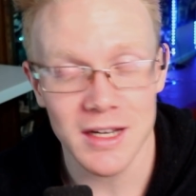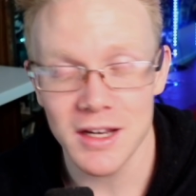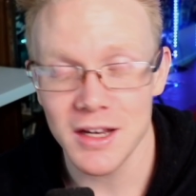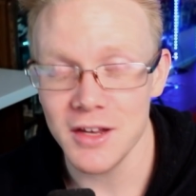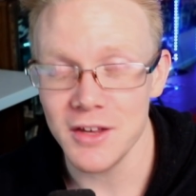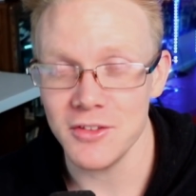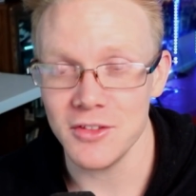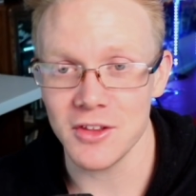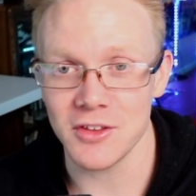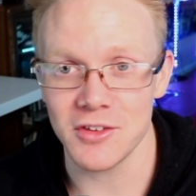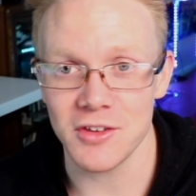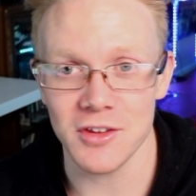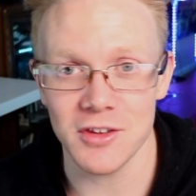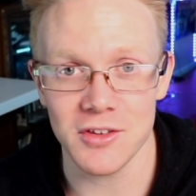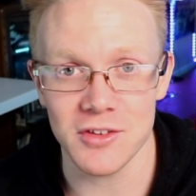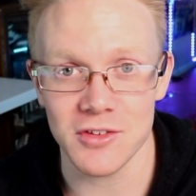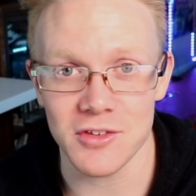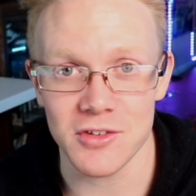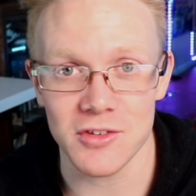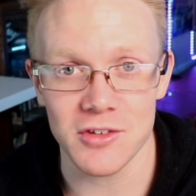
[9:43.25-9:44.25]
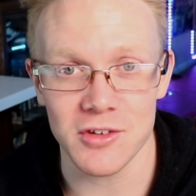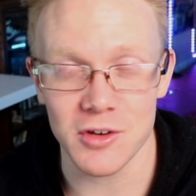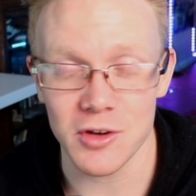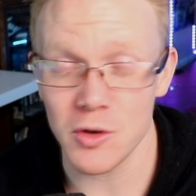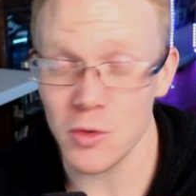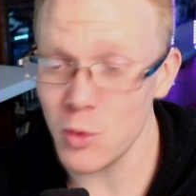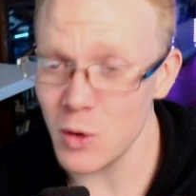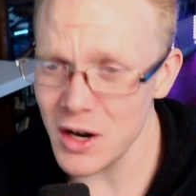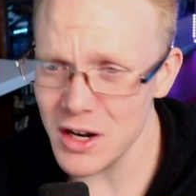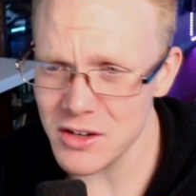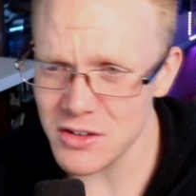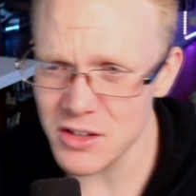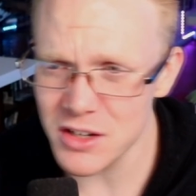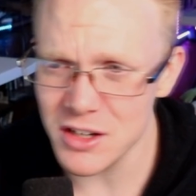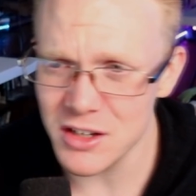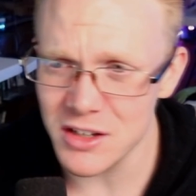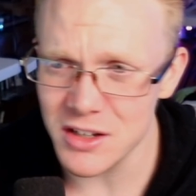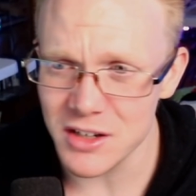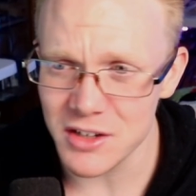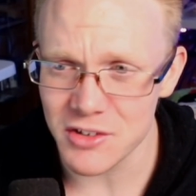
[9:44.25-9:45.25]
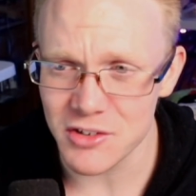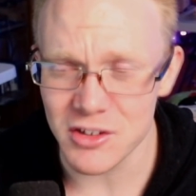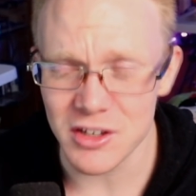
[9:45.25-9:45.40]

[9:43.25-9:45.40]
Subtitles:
This is quite tedious.